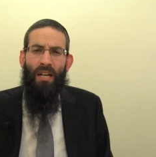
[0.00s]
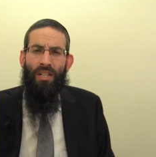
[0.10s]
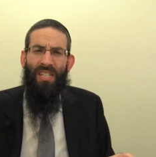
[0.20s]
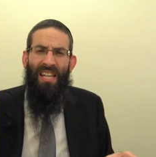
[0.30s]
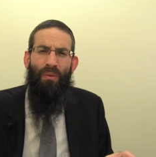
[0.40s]

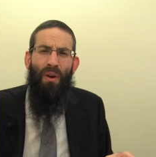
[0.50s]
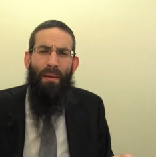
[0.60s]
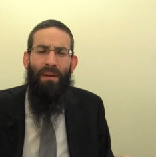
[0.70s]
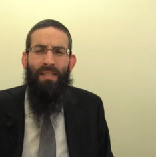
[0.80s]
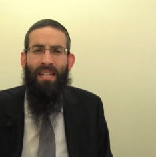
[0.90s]
So this is a
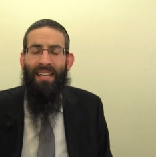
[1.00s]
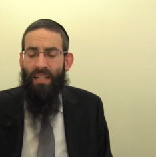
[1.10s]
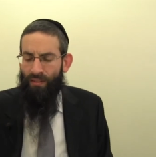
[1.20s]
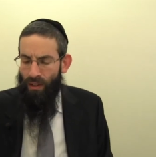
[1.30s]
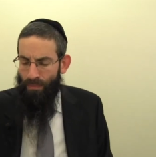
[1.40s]
remez, a
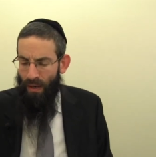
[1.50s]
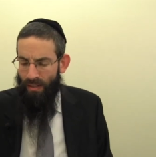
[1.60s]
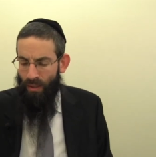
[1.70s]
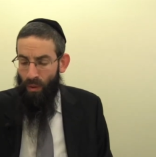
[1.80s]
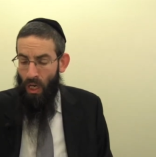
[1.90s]
hint from the
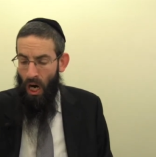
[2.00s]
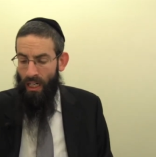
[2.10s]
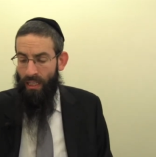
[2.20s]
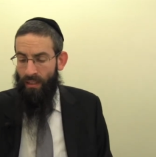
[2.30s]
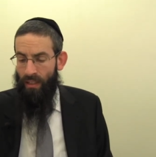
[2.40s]
pasuk
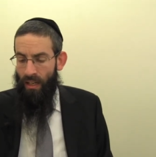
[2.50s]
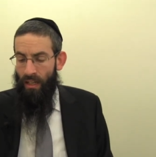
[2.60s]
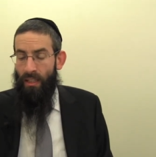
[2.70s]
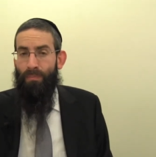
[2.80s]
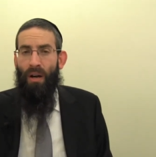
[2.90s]
regarding
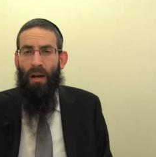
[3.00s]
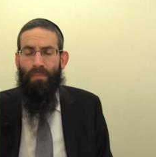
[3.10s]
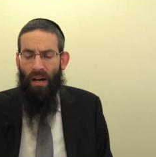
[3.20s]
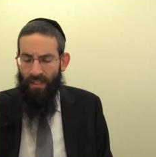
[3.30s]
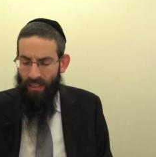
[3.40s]
the bracha
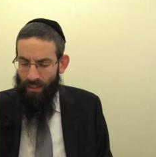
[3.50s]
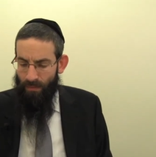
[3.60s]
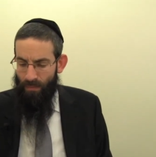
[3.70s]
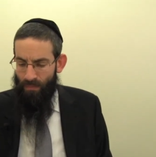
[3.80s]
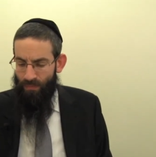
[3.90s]
prior to eating.